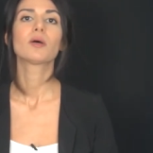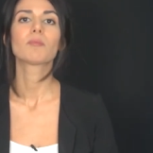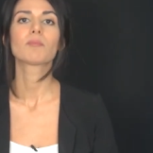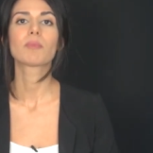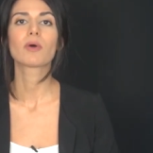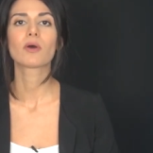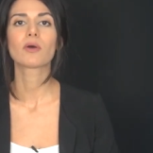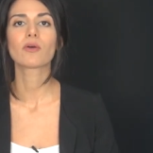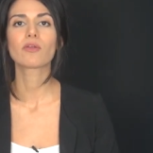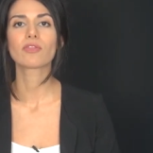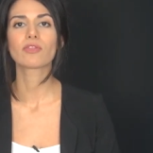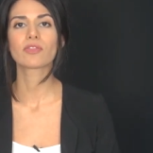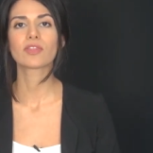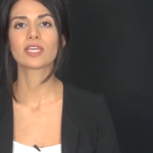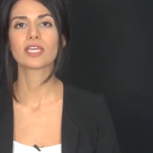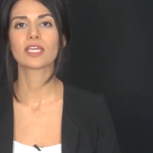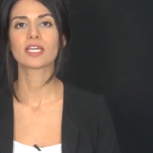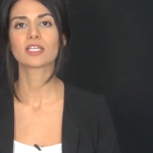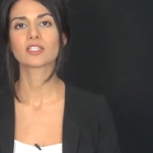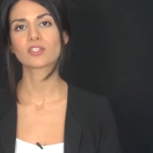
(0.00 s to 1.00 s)
Both
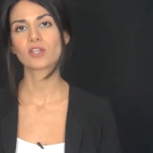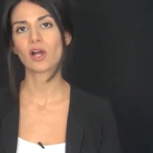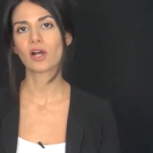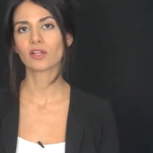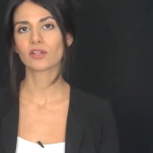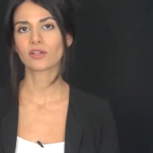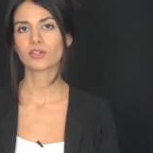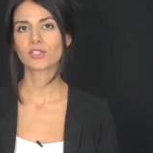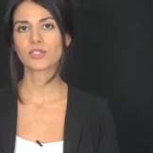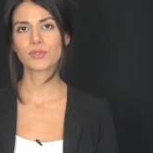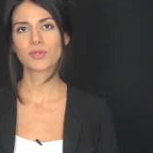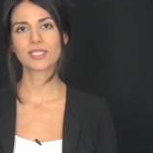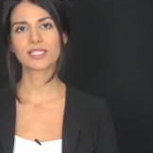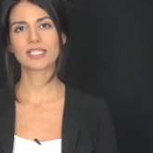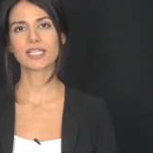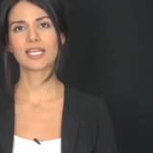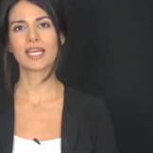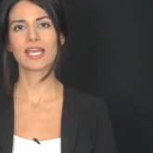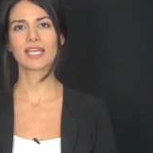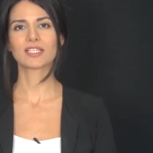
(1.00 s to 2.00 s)
the dollar
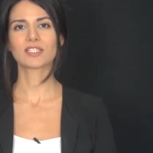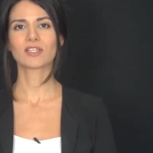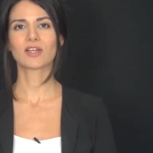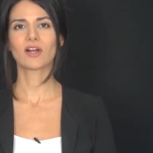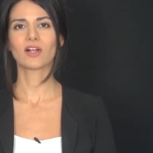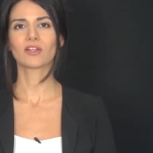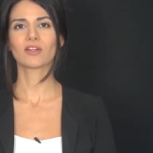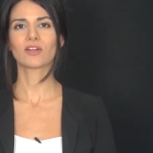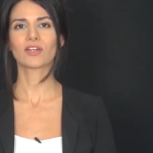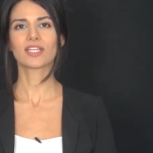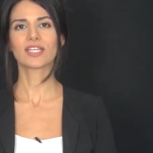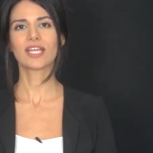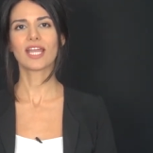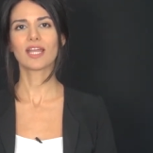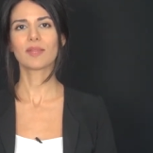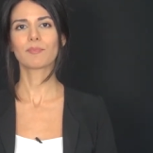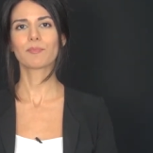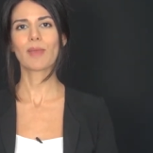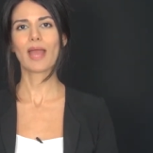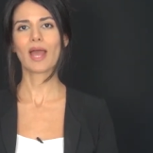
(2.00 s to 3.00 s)
Swissy and dollar
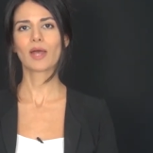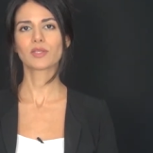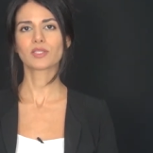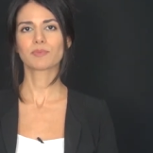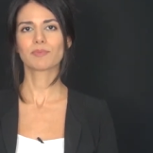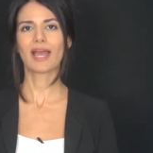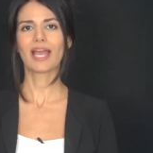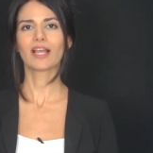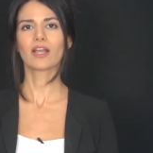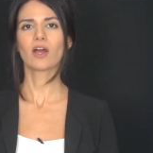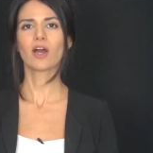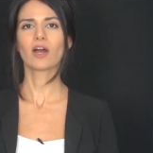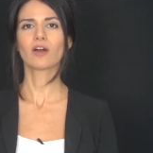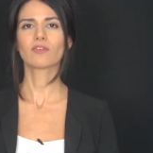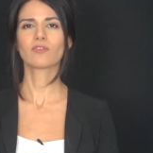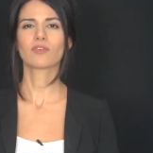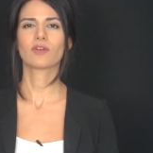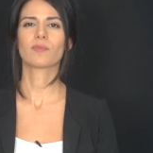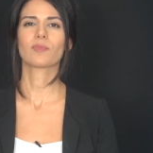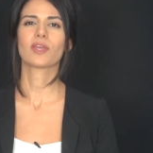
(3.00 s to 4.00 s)
yen bounce back
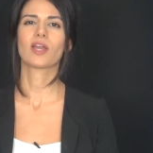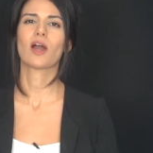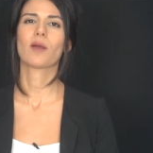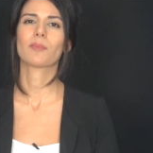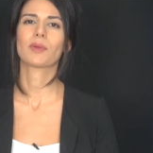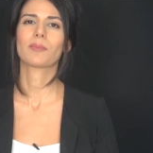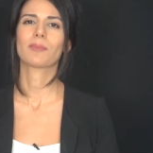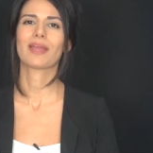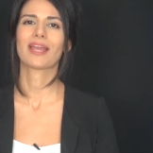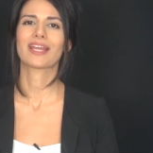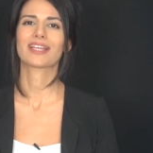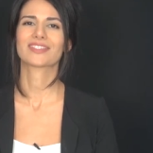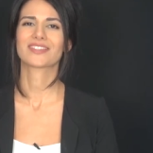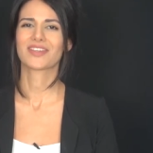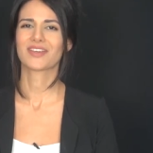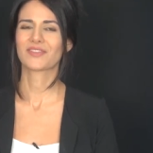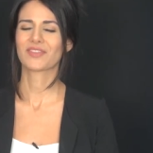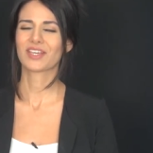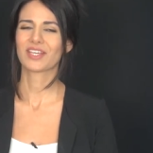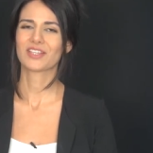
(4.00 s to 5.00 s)
off from the upper band
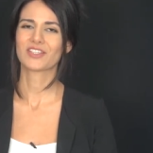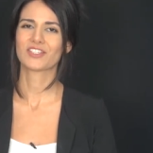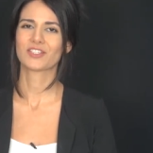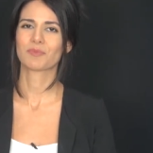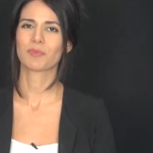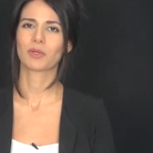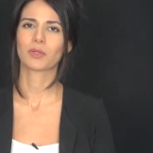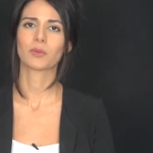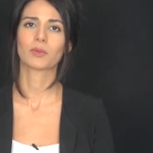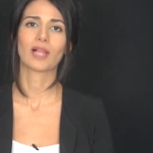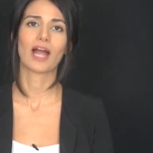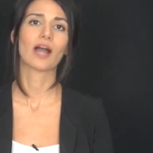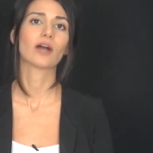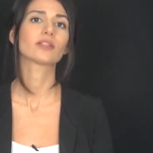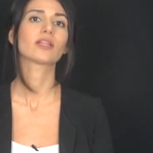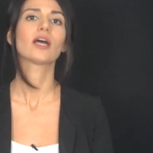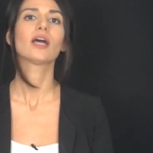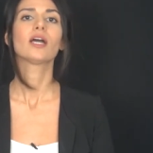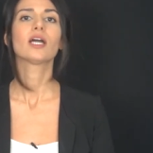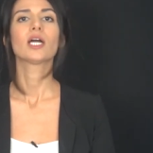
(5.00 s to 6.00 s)
of the Ichimoku
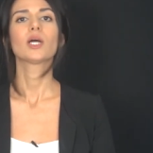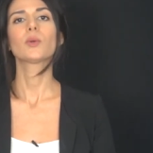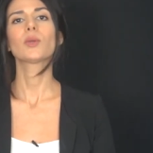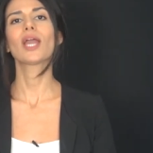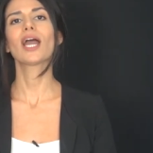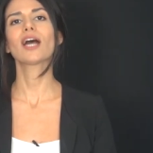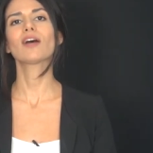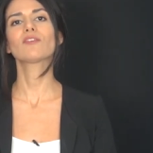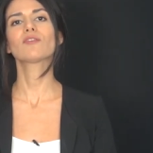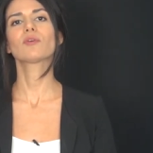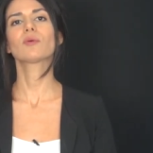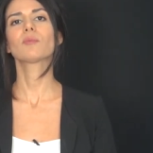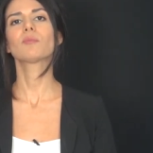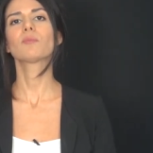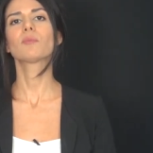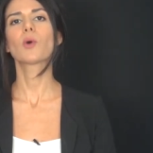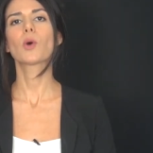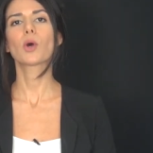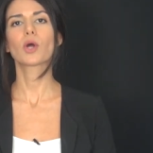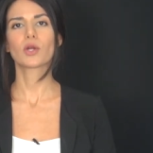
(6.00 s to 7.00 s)
cloud. We have
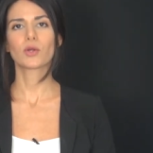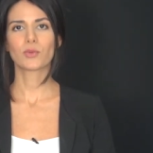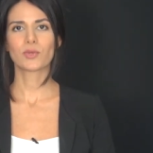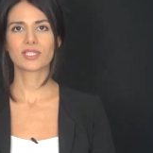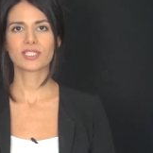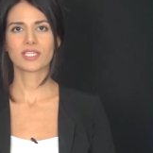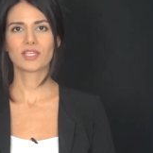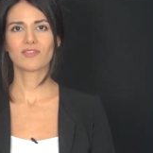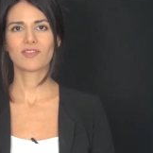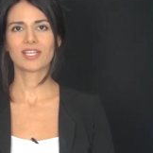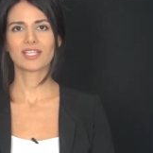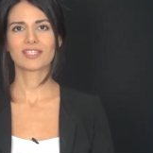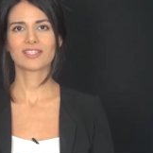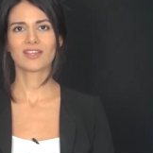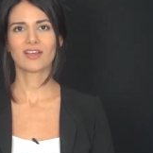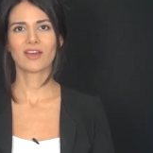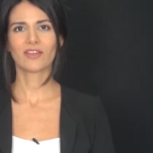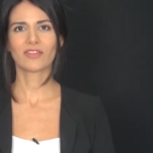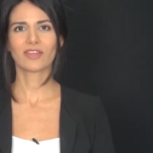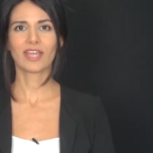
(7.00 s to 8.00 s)
more risk events
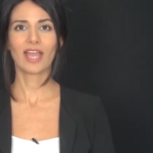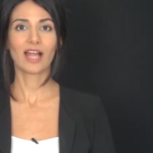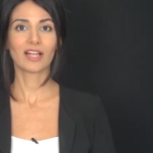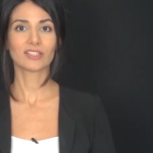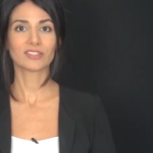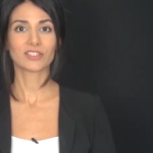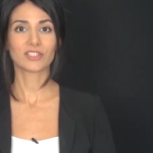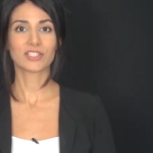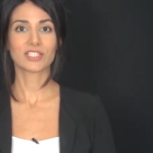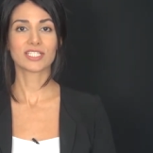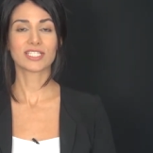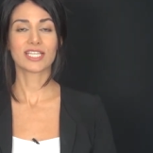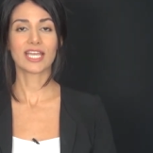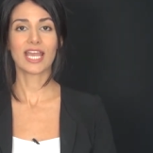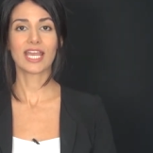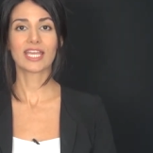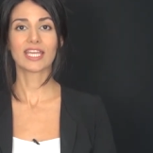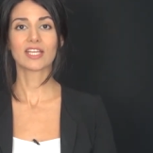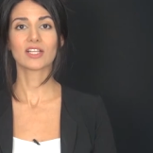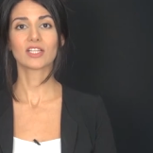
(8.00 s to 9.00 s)
on the calendar
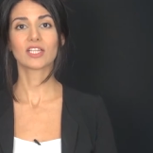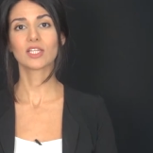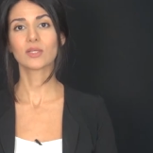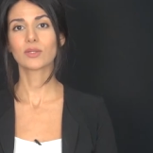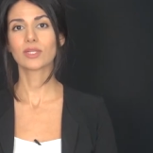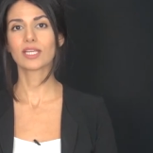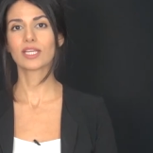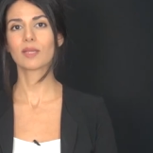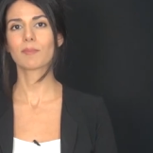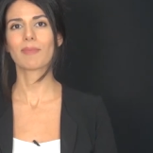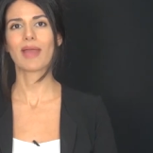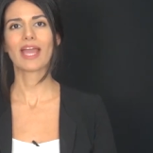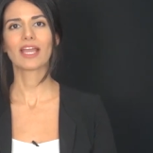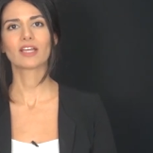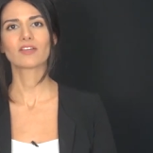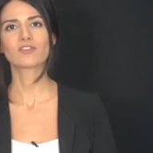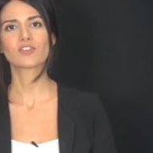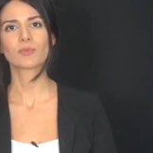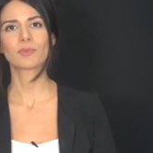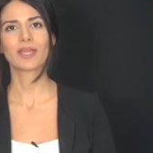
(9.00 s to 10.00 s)
today, including
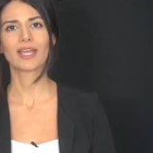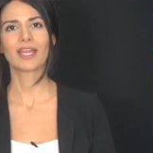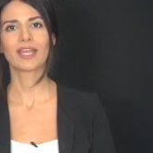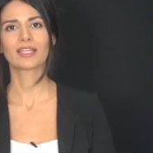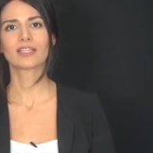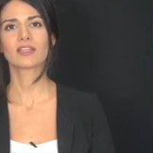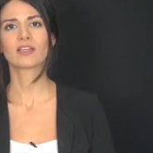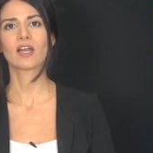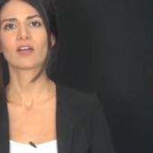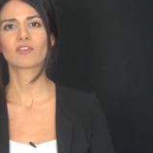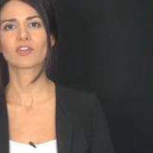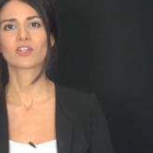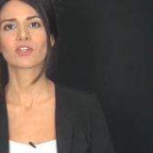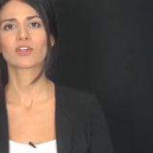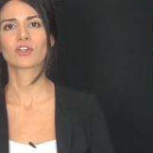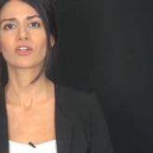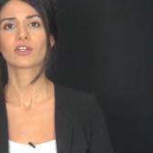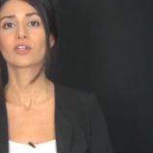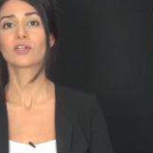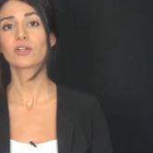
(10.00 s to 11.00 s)
Bank of Japan
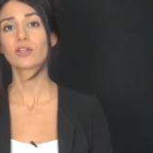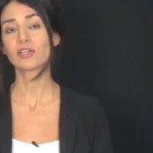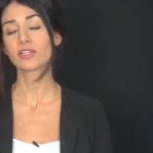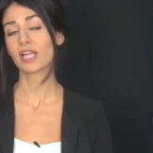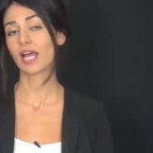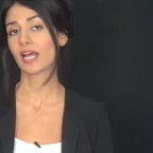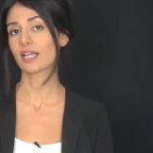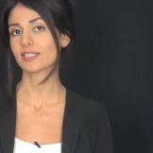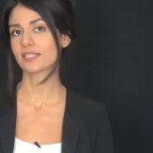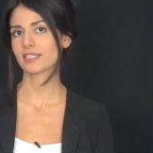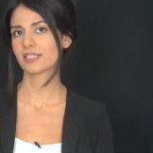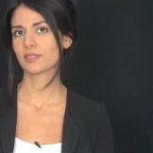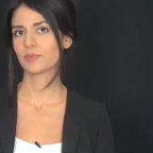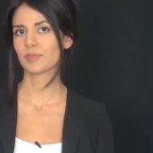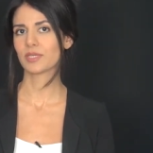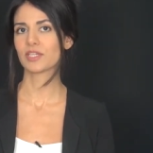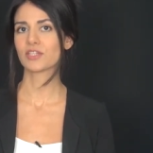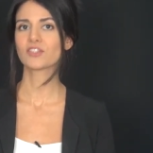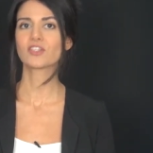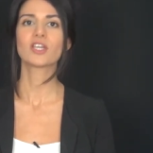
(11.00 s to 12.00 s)
Governor Kuroda's
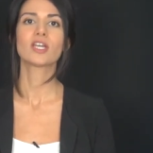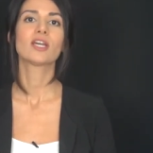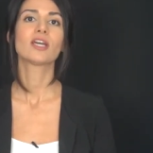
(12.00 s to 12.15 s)
speech,